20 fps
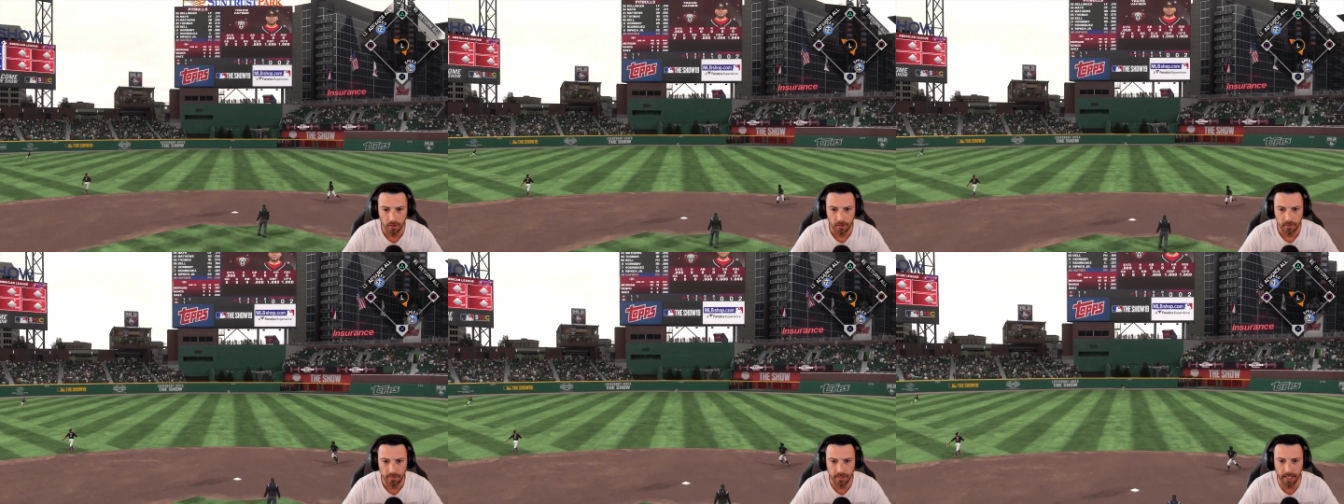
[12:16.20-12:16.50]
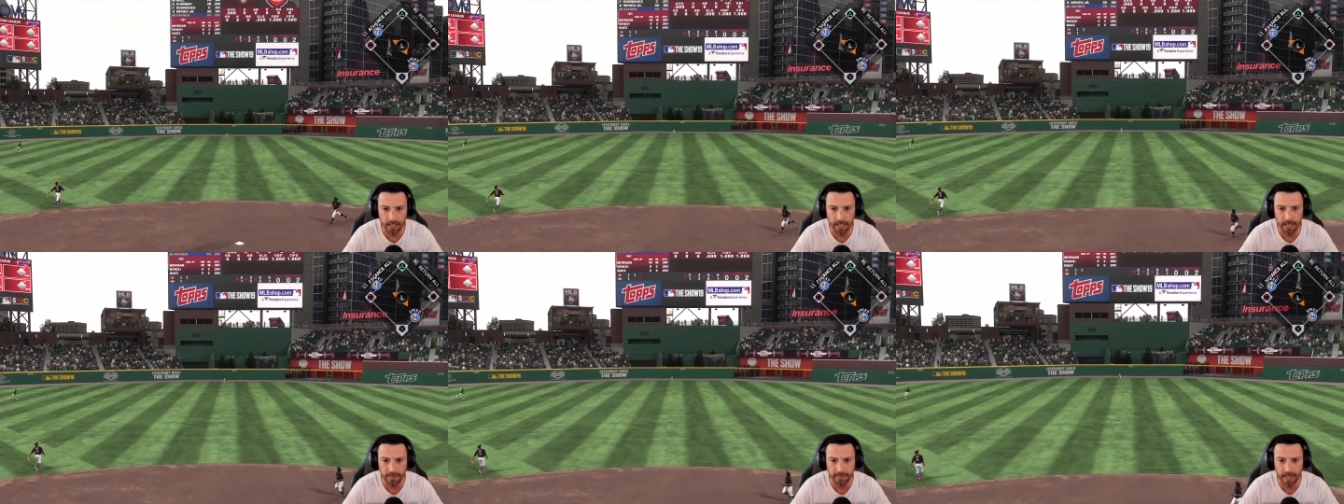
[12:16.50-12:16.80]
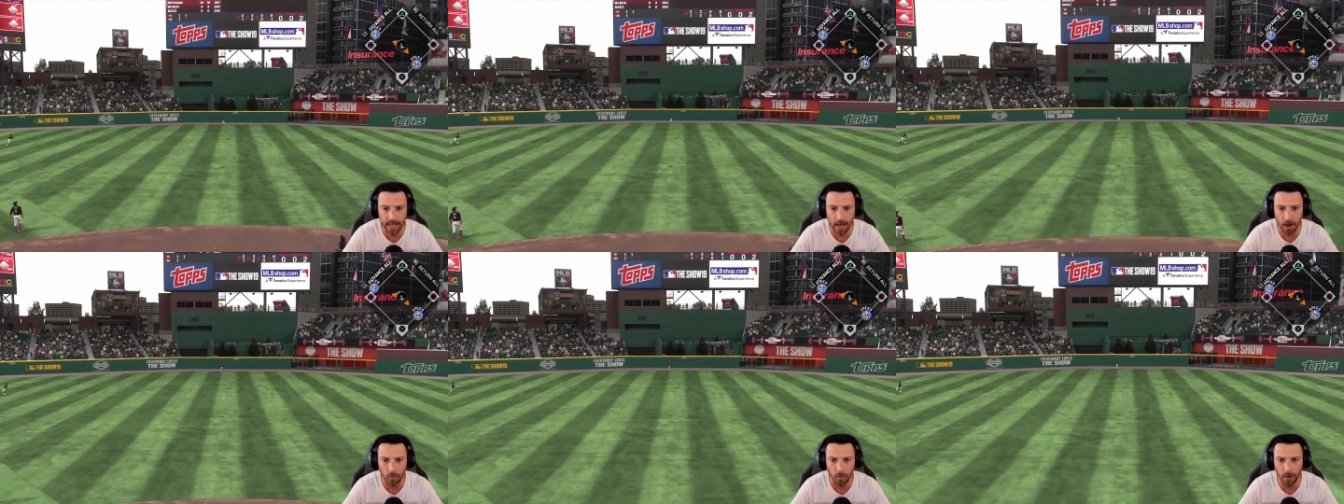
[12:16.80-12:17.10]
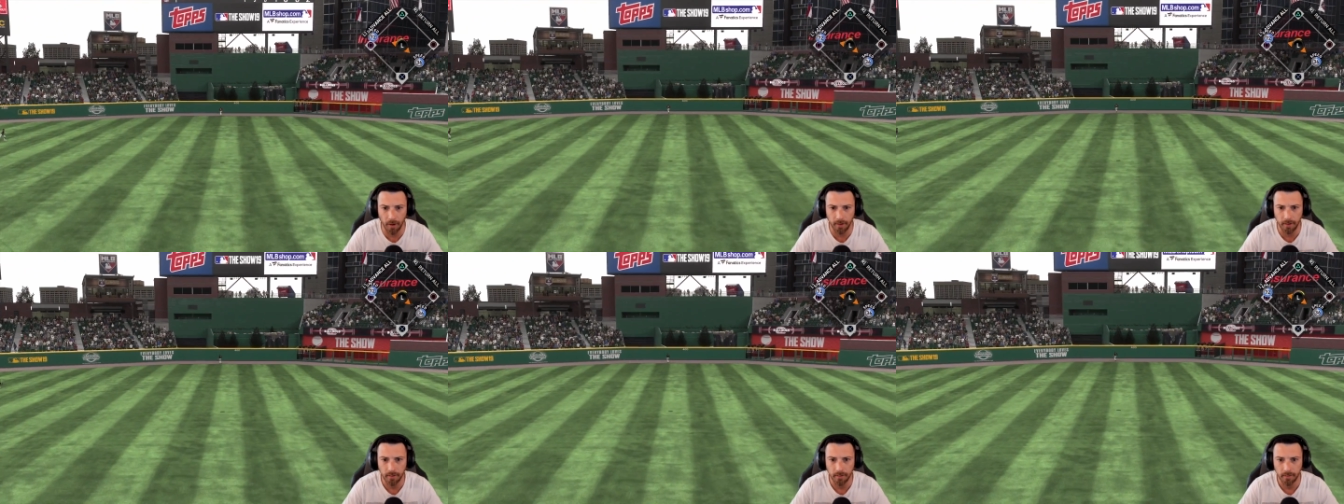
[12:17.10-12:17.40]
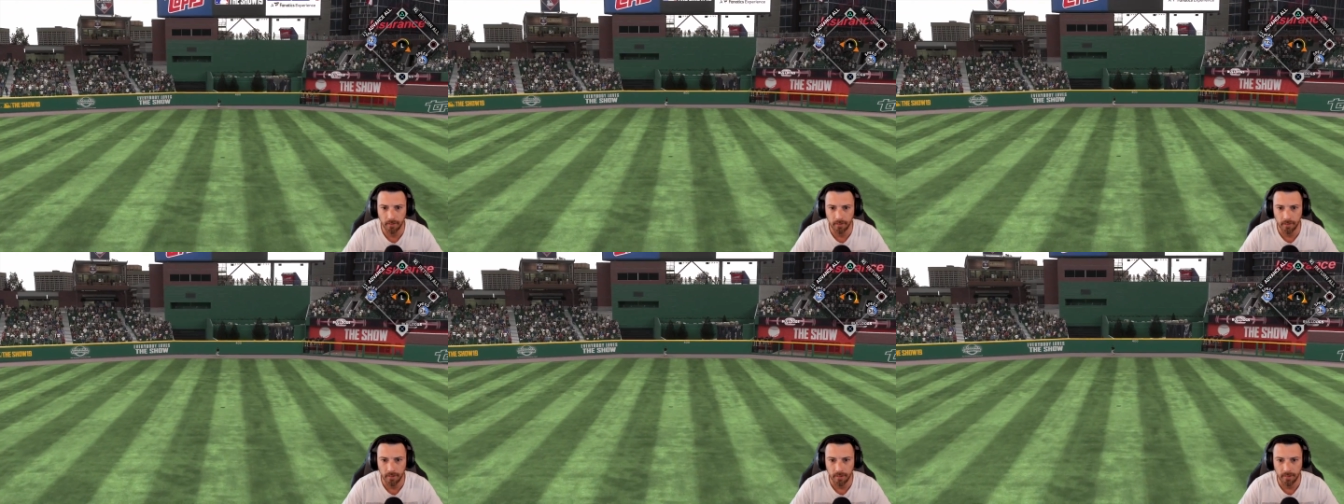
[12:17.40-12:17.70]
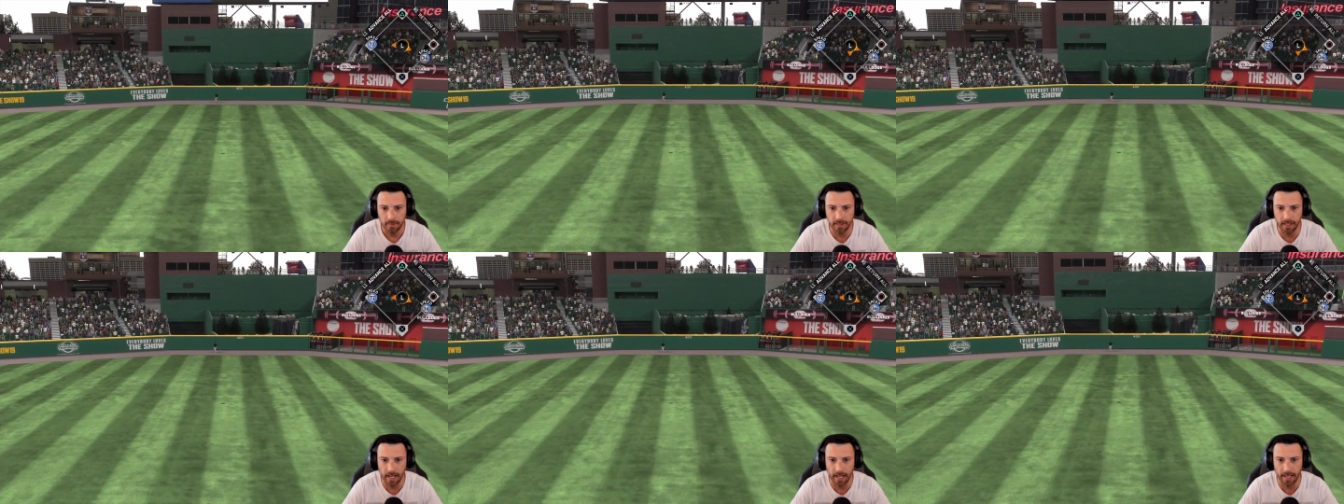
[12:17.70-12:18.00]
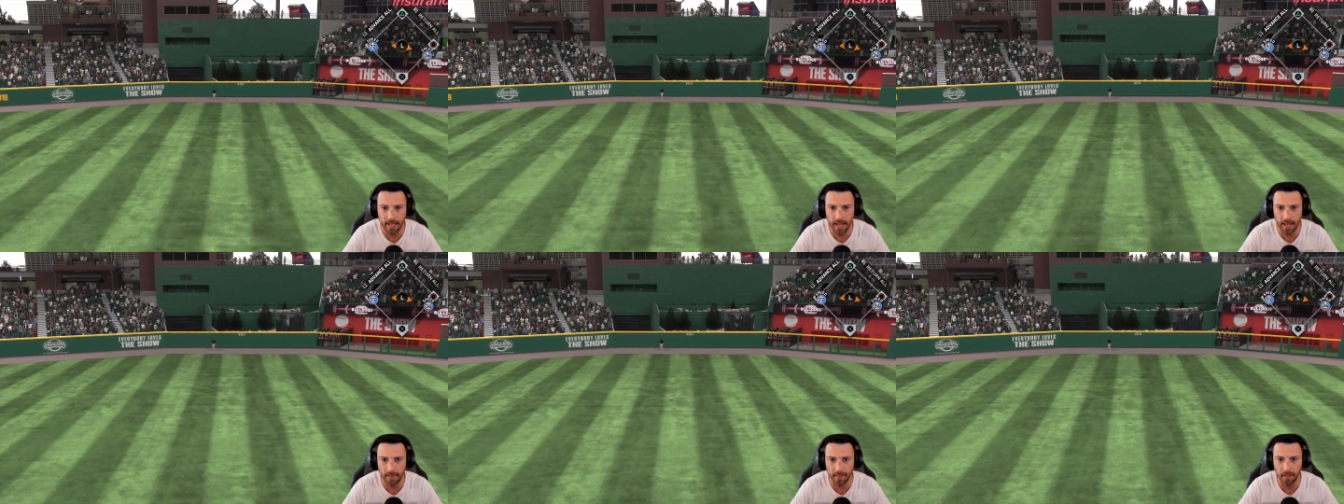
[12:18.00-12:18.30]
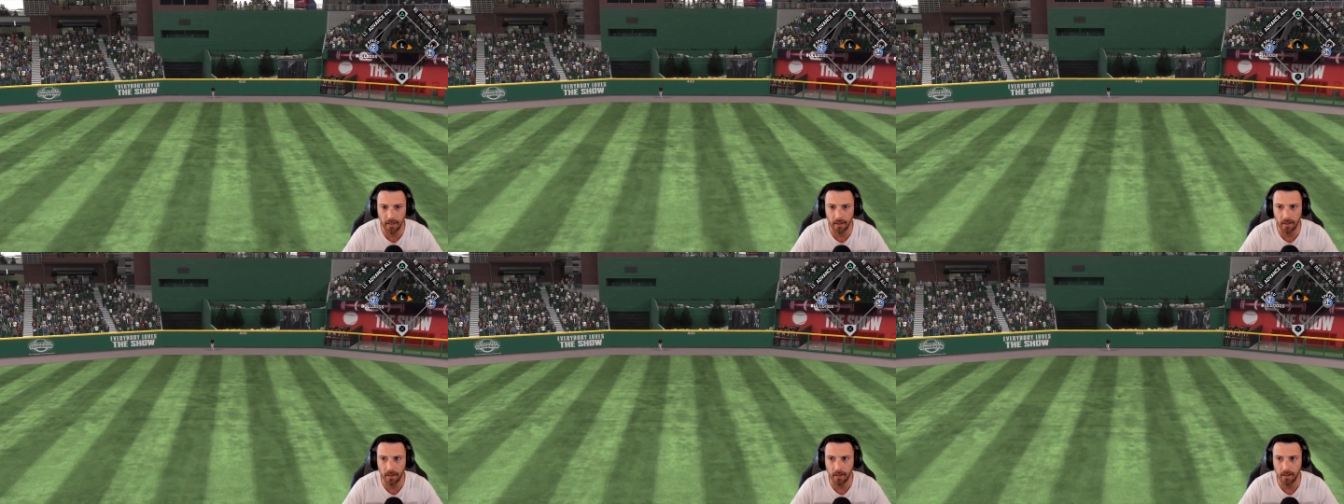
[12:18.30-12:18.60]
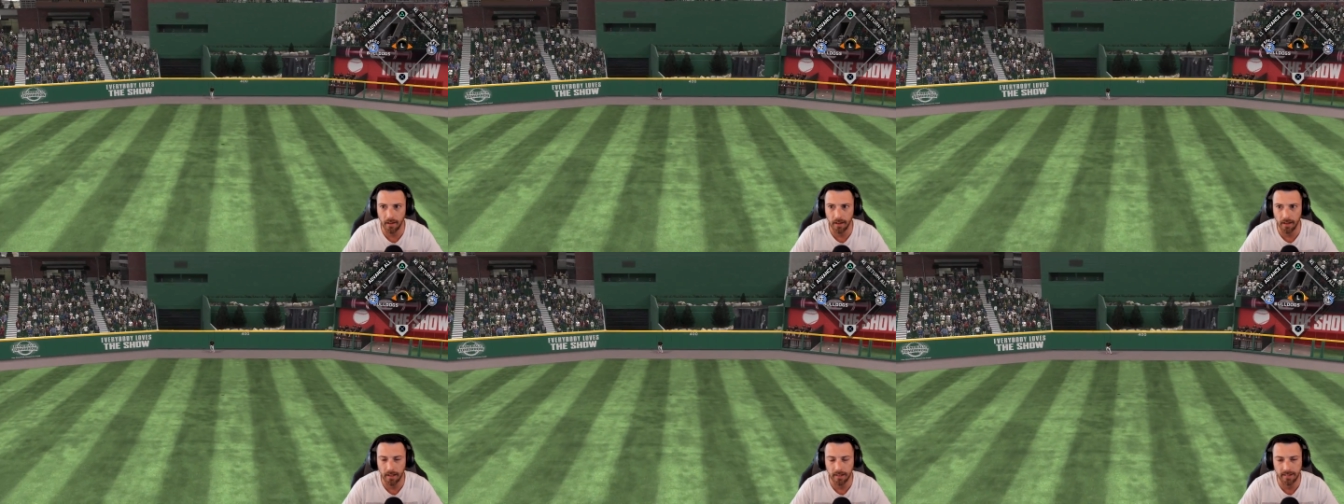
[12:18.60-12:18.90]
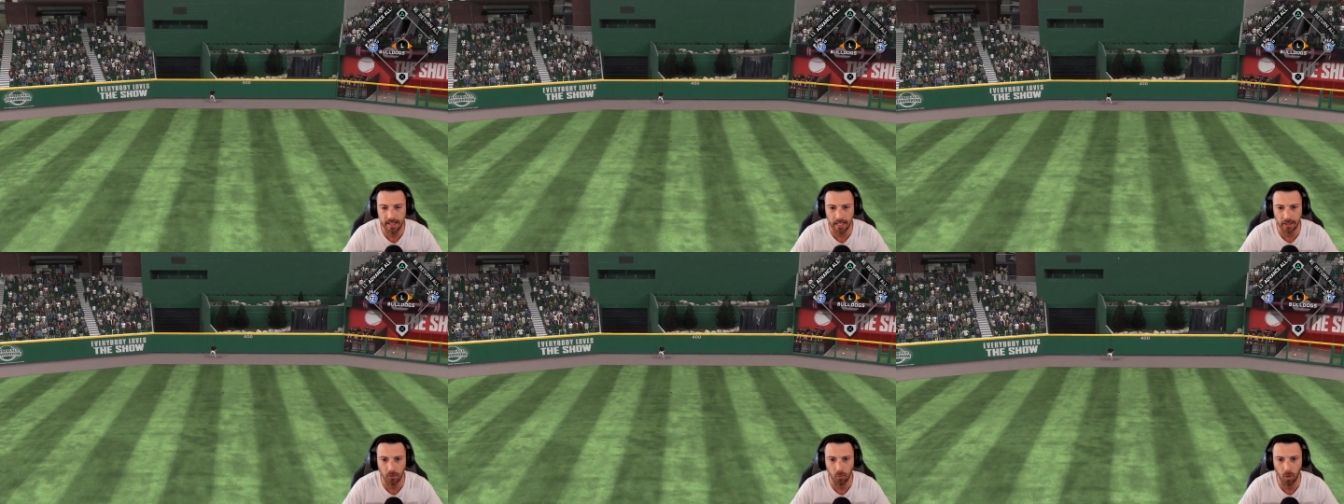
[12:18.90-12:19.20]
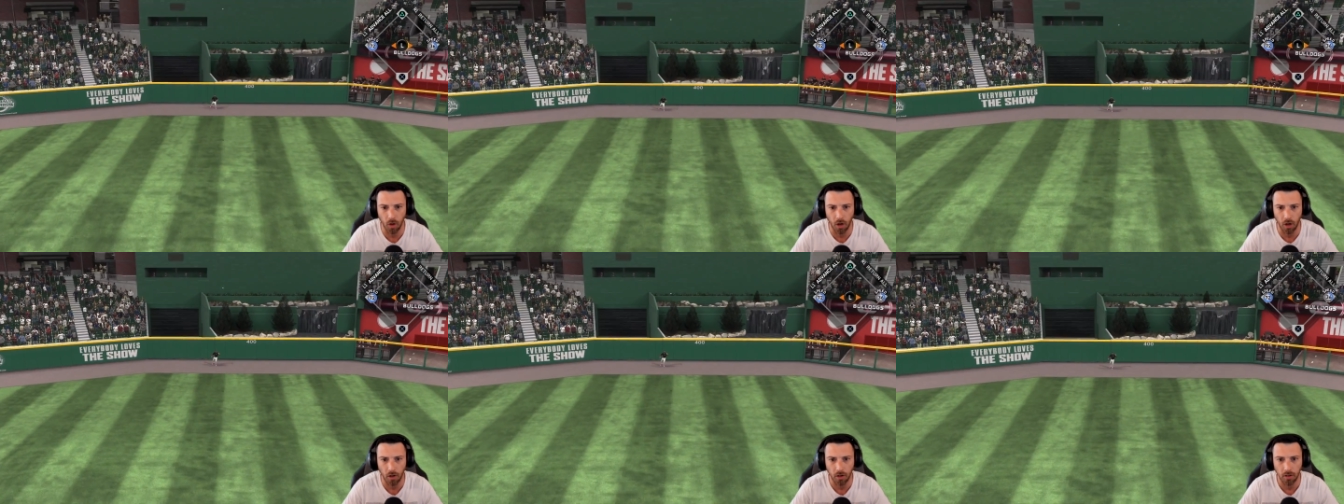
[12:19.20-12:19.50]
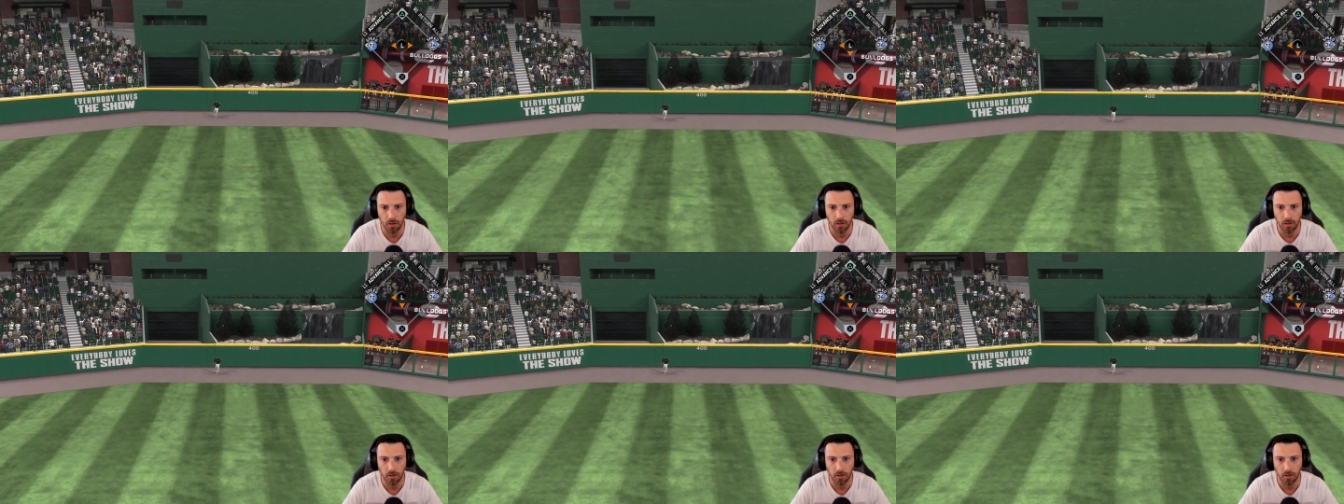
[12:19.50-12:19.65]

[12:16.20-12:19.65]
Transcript: Did I get that one? Did I get? It's at the wall.